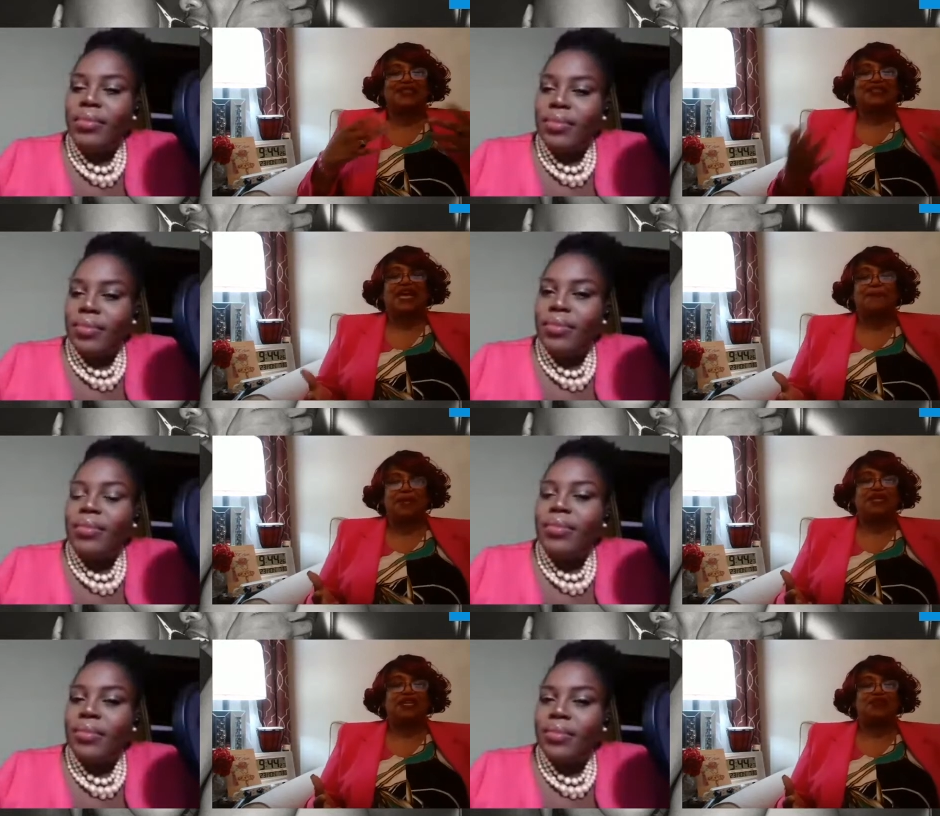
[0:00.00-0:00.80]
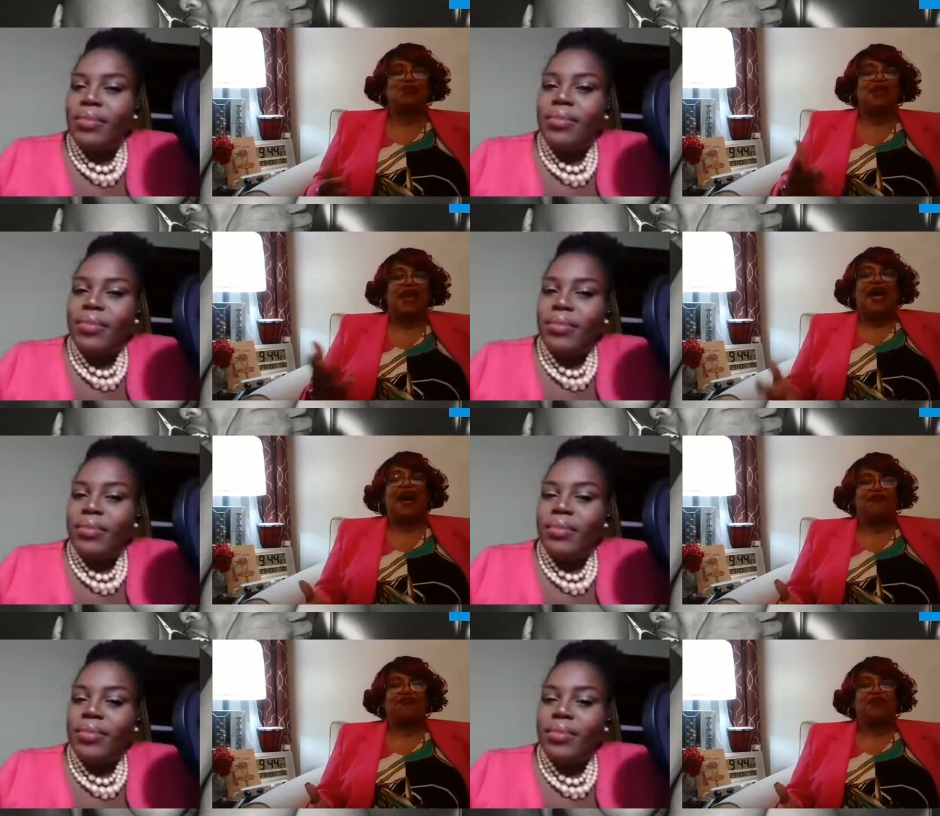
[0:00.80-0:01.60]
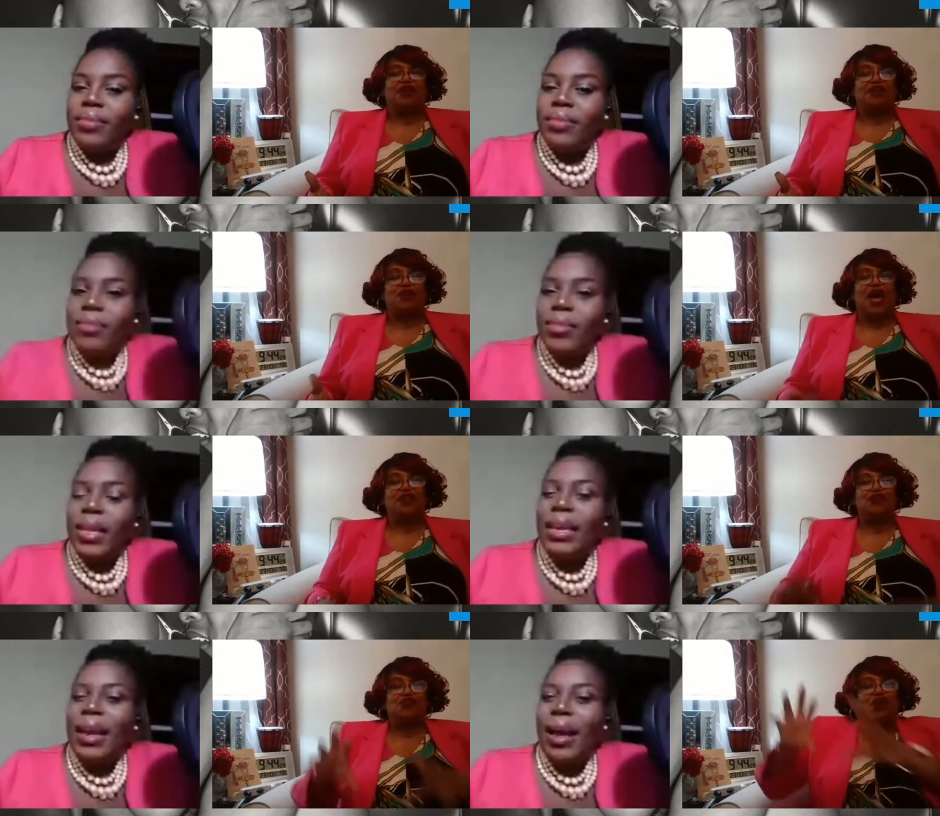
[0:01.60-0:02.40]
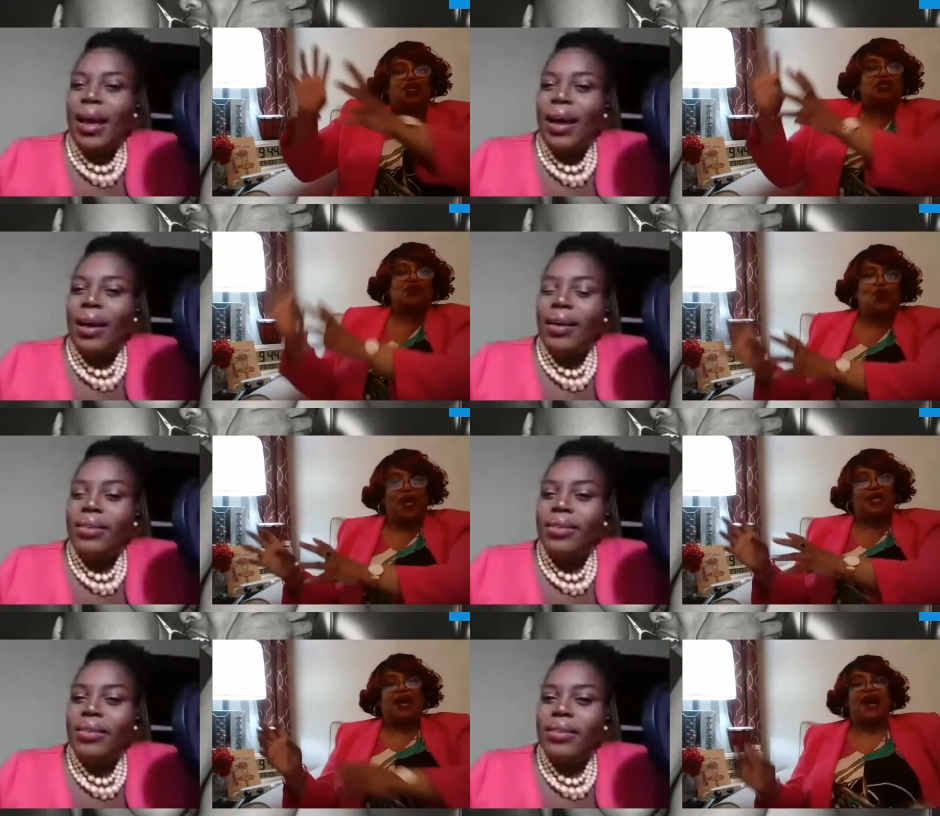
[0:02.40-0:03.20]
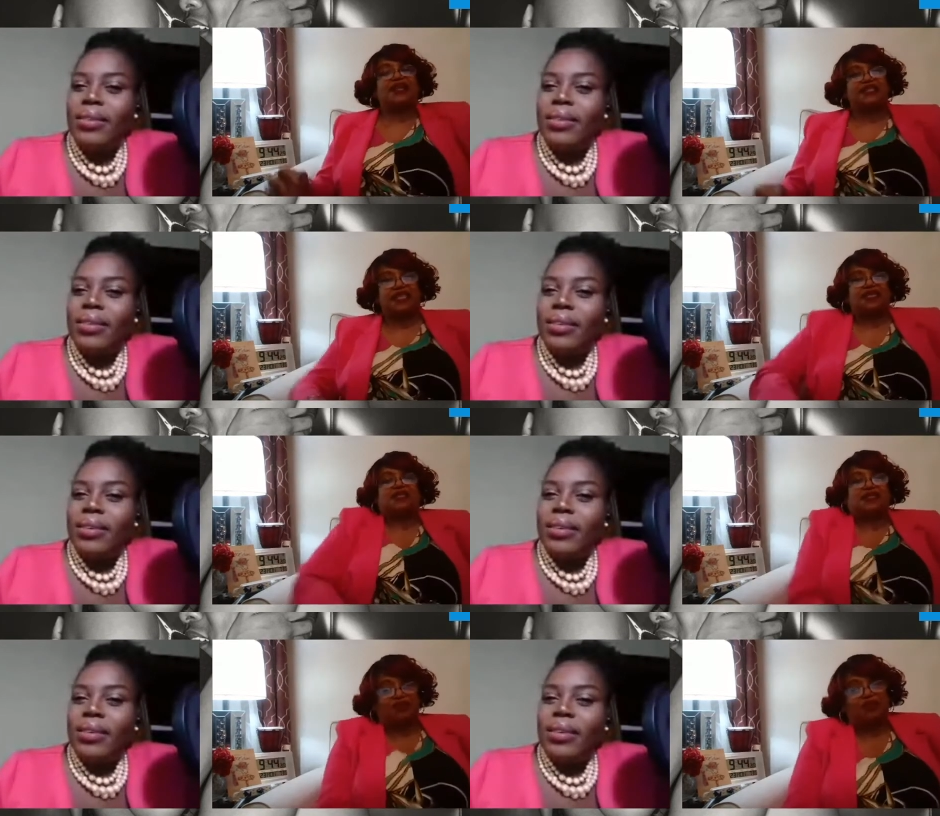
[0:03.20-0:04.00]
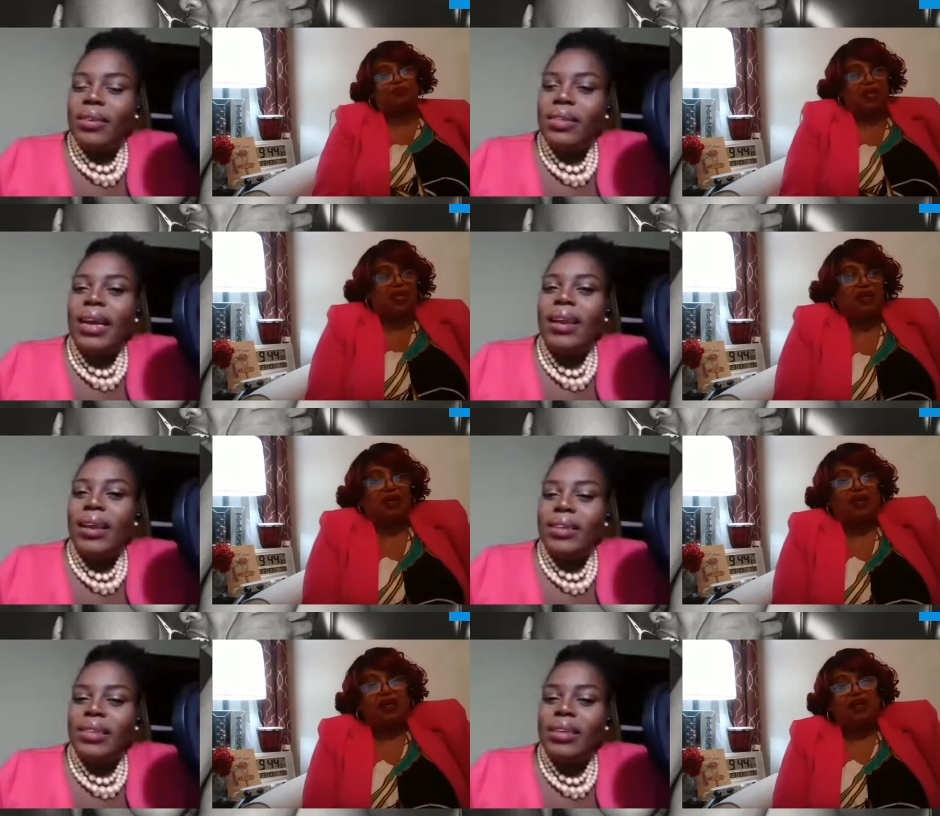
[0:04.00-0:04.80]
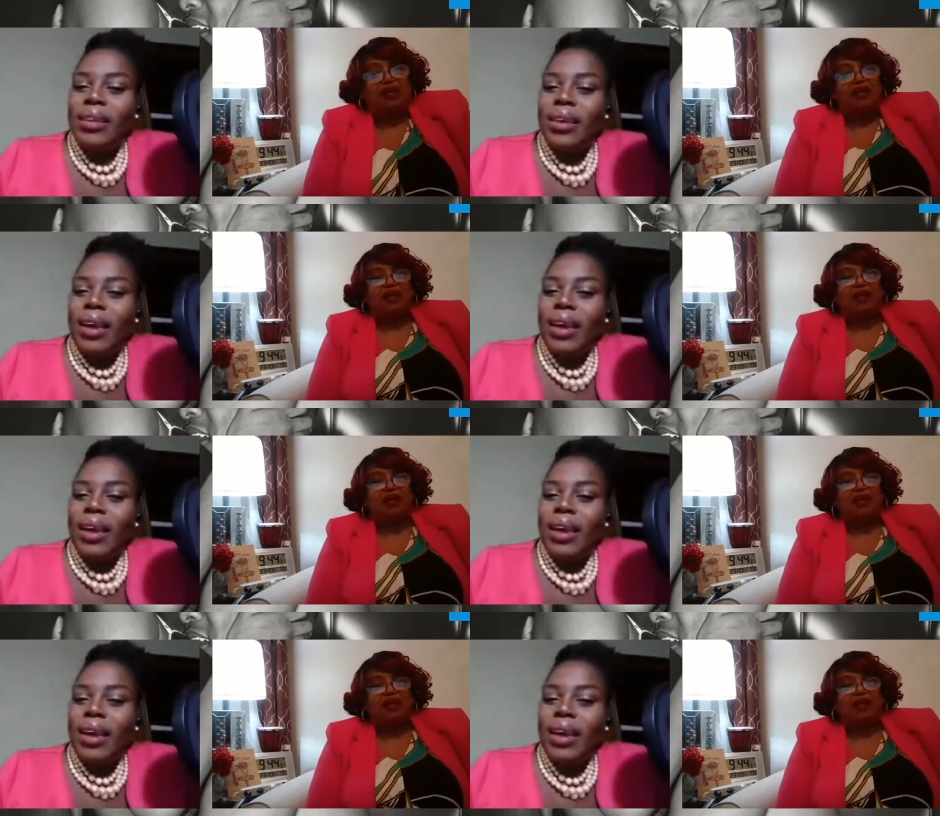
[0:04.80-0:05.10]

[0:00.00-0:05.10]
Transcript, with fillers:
Speaker 1: excitement that it would have, you know, had you yeah. done it the way God intended it to, to be. Intended it to the,